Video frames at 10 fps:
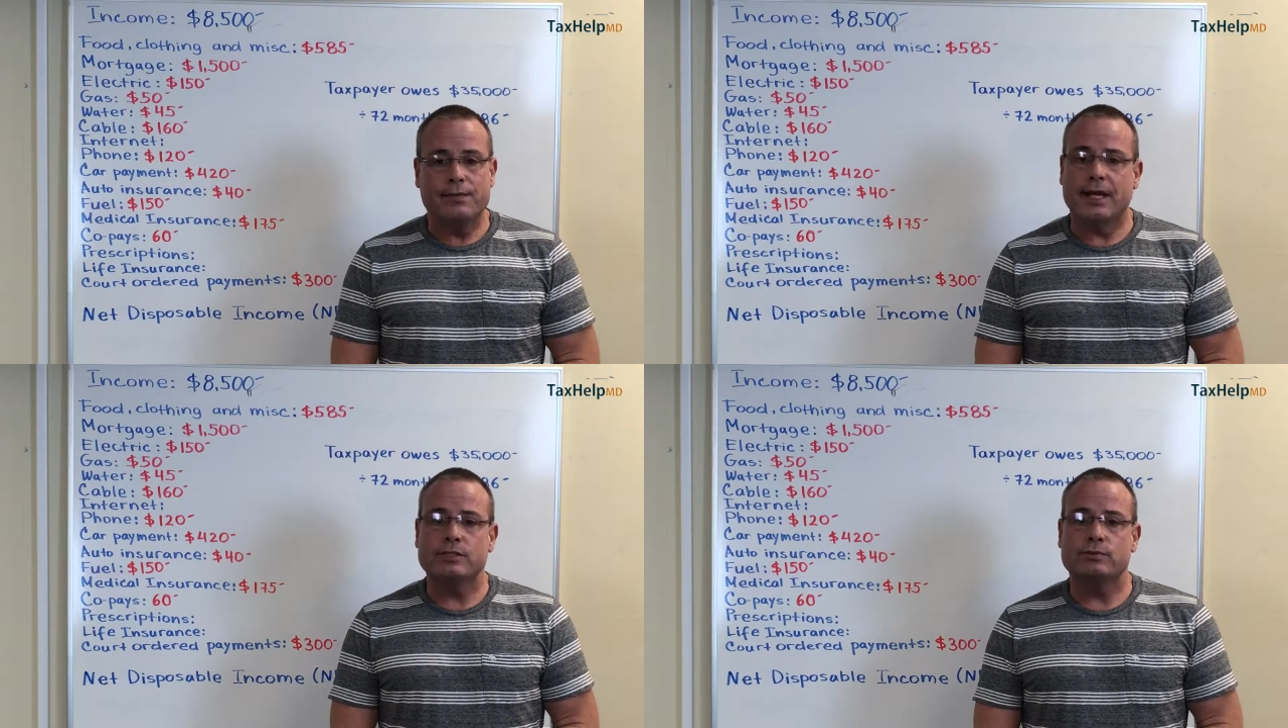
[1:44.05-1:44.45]

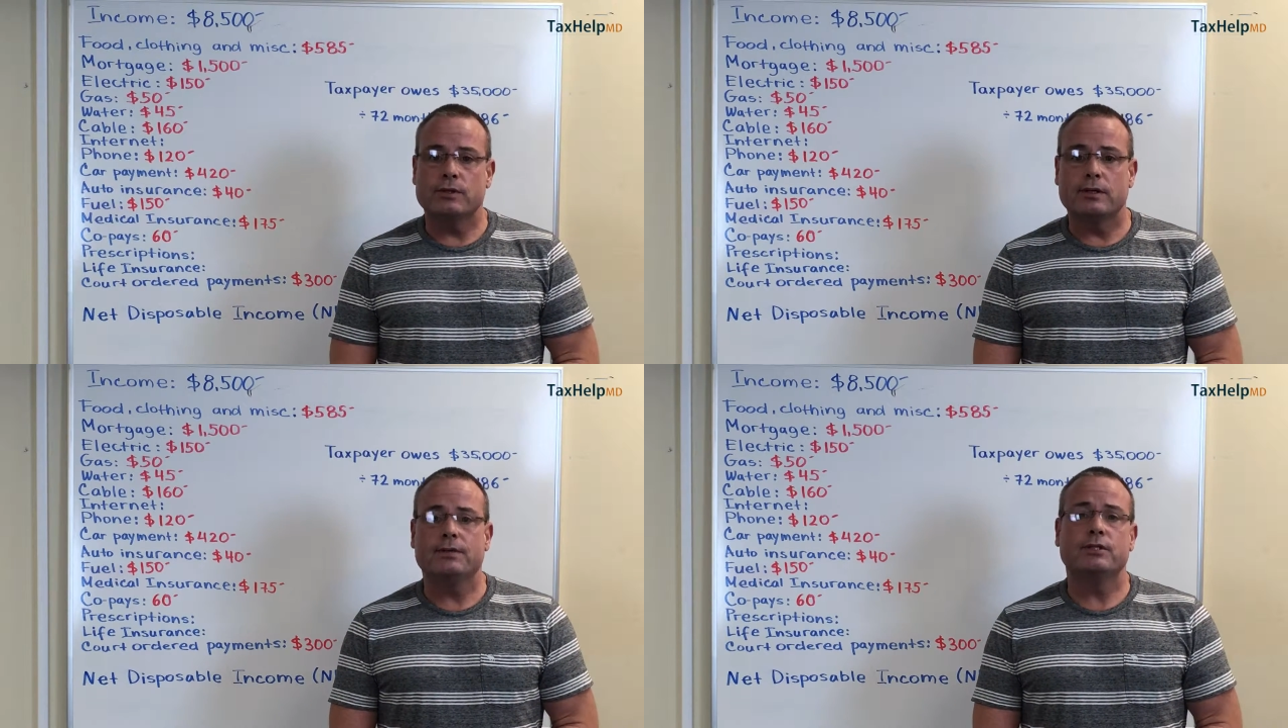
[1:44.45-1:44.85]
That's
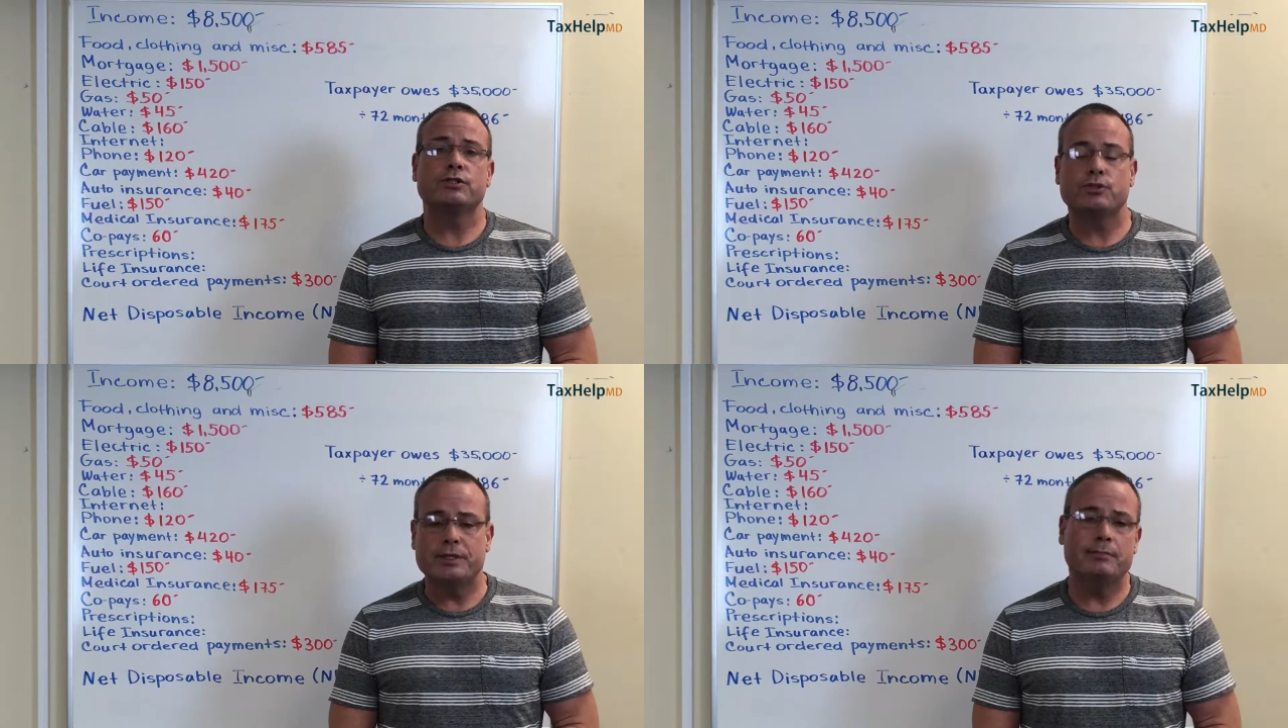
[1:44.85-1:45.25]
where the
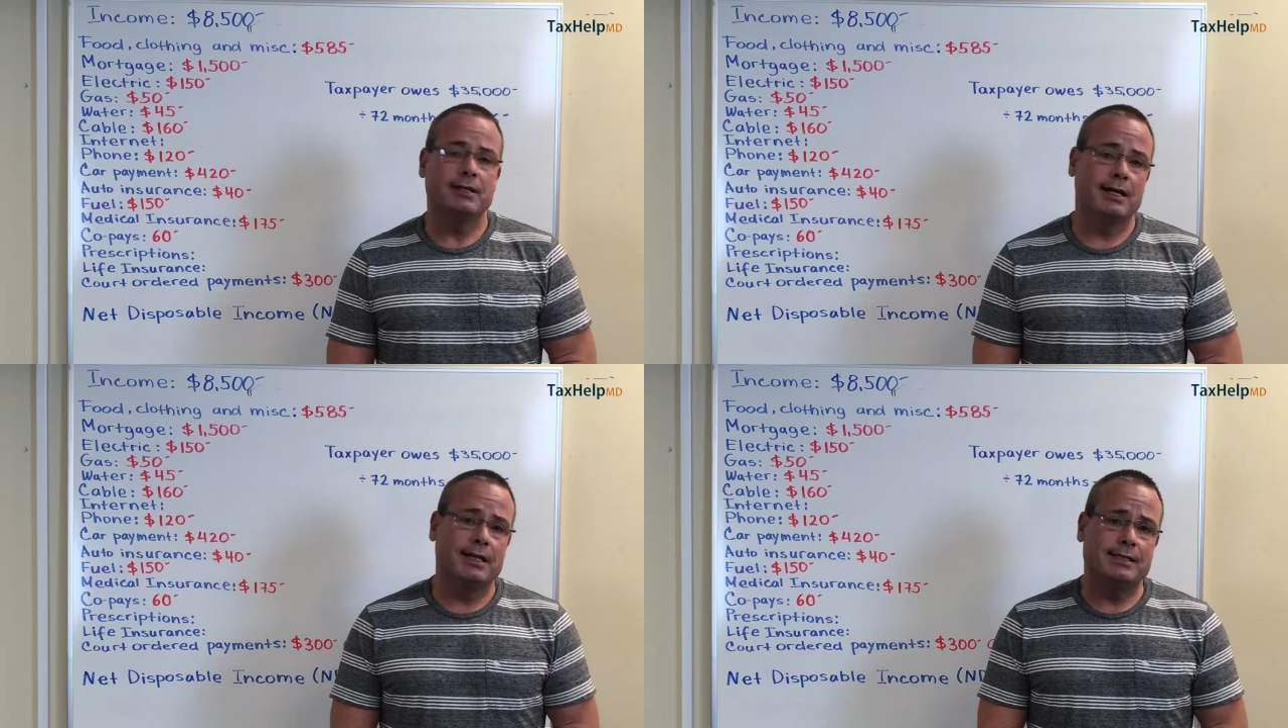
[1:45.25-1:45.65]

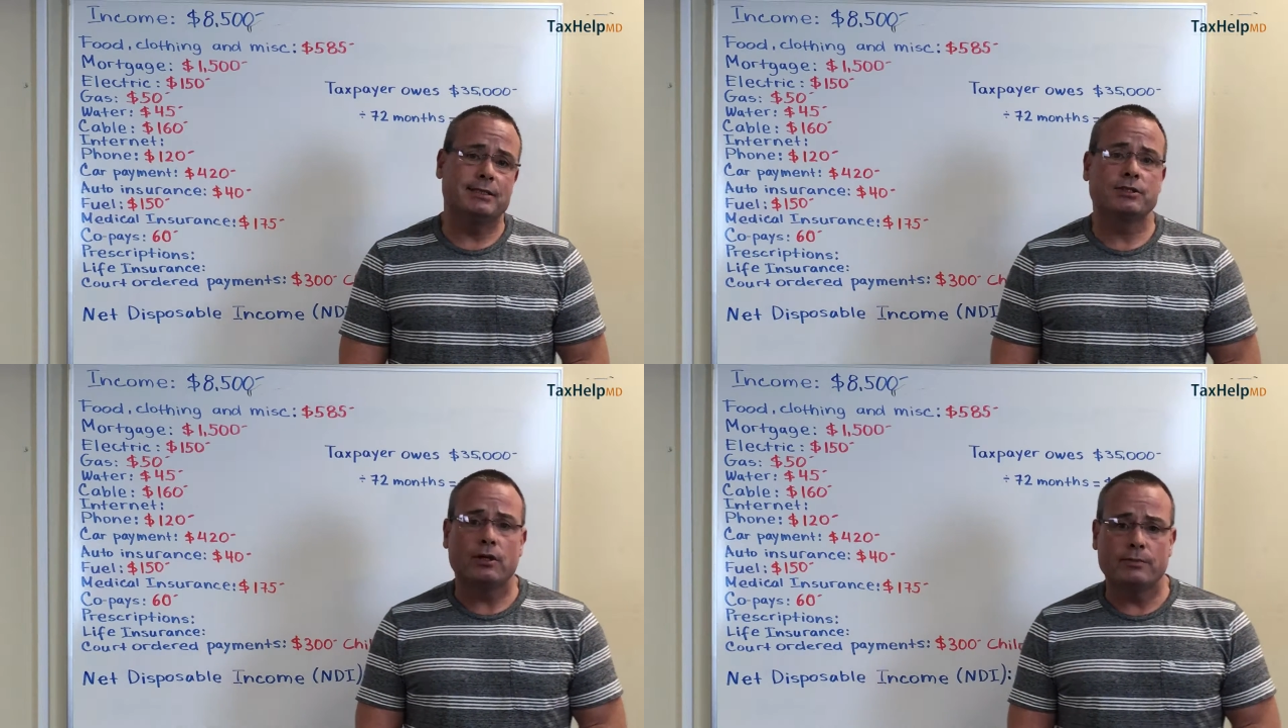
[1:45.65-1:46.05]
Streamlined
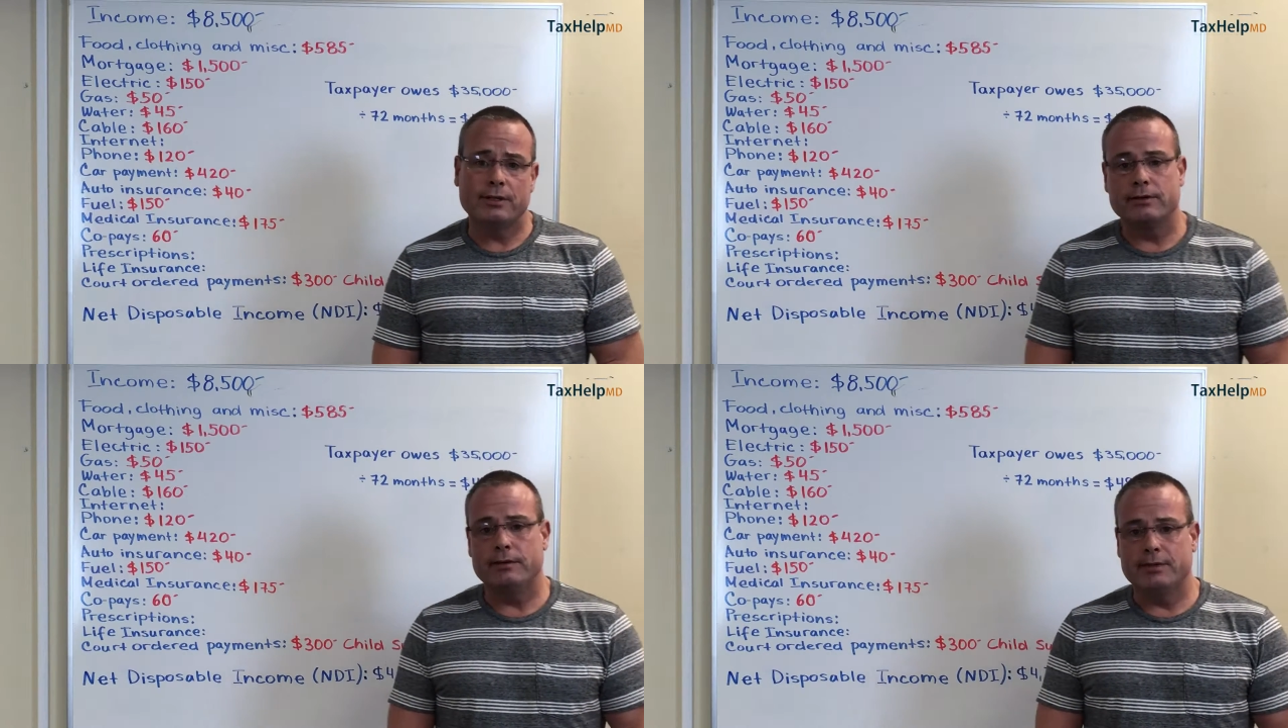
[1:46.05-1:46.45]

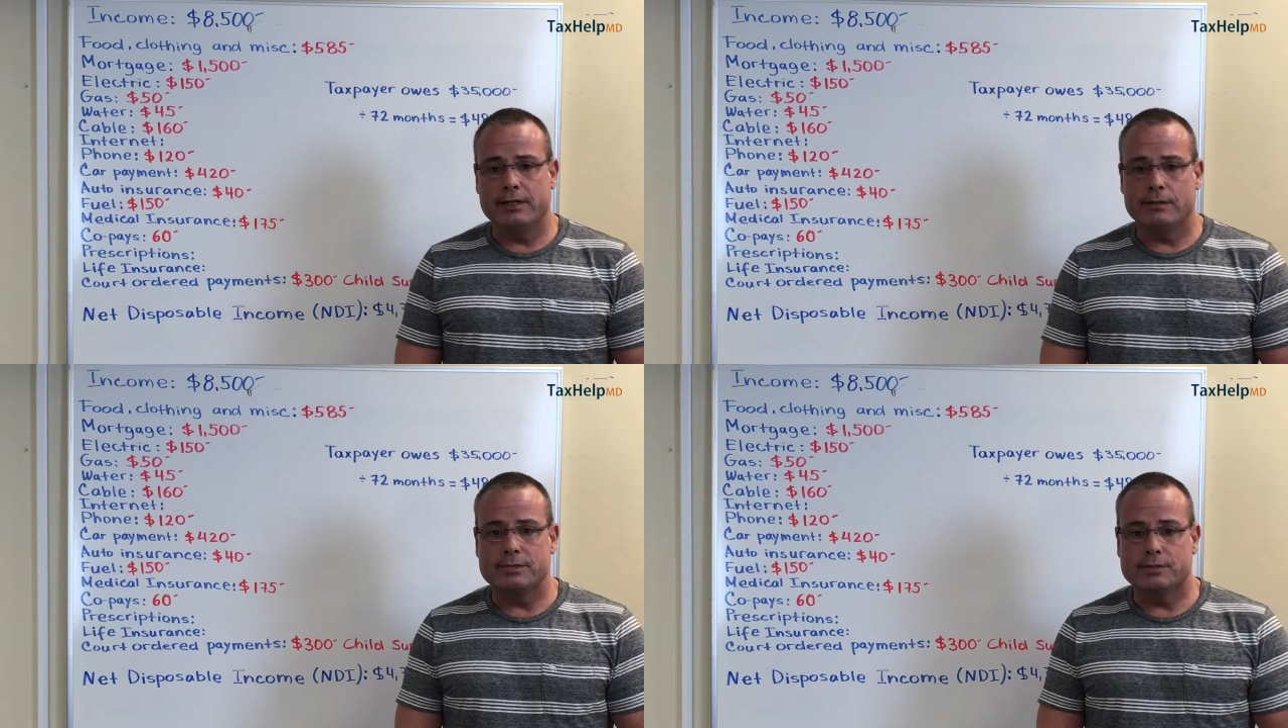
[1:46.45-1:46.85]
Installment
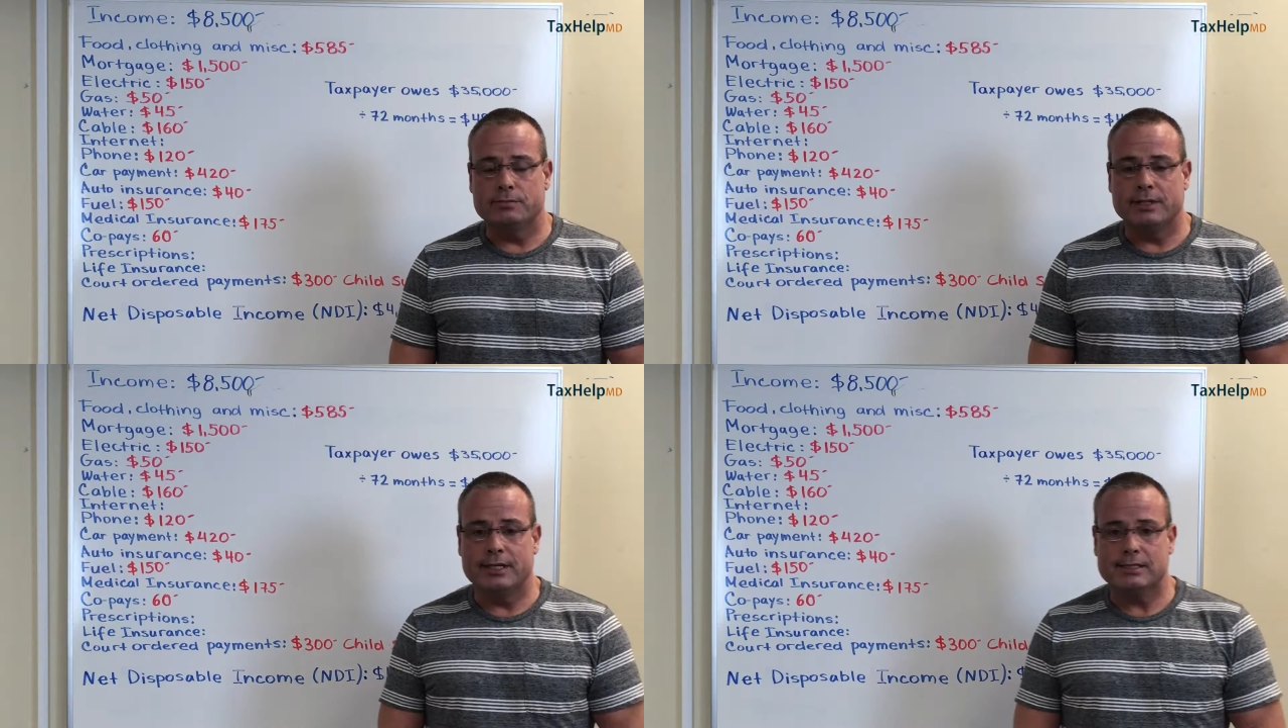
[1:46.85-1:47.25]
Agreement comes in
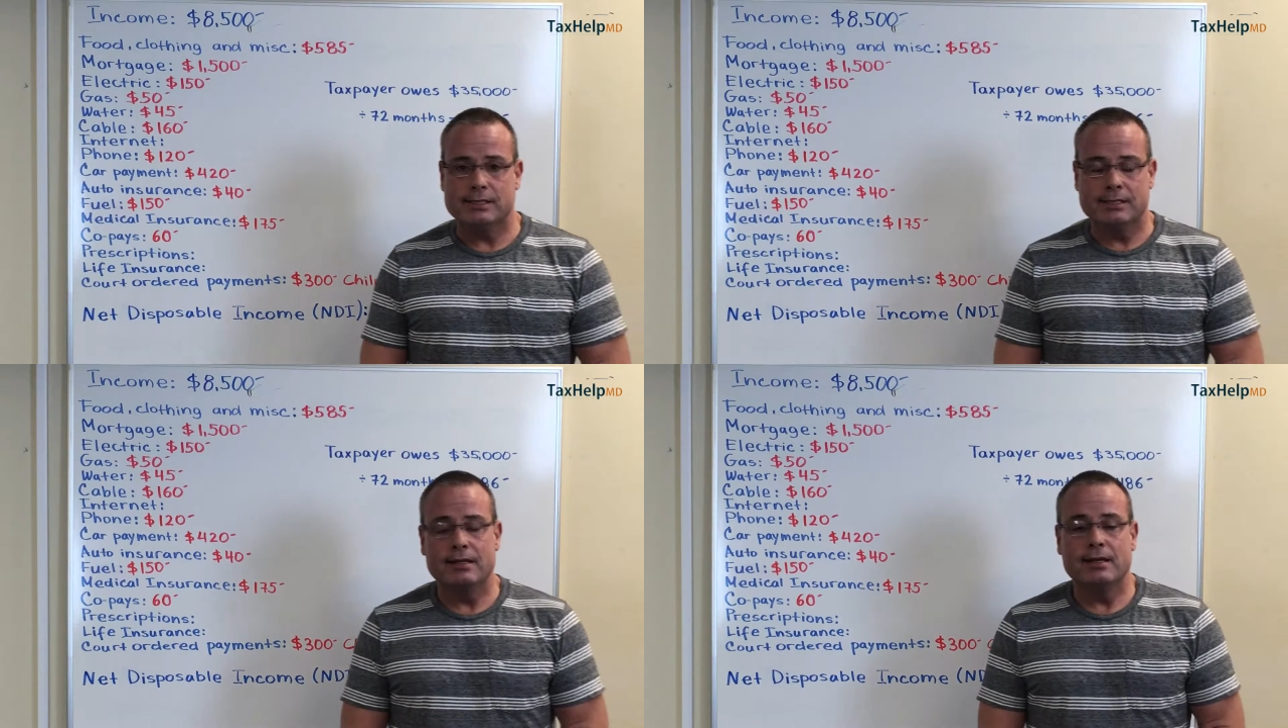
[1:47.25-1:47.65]
place.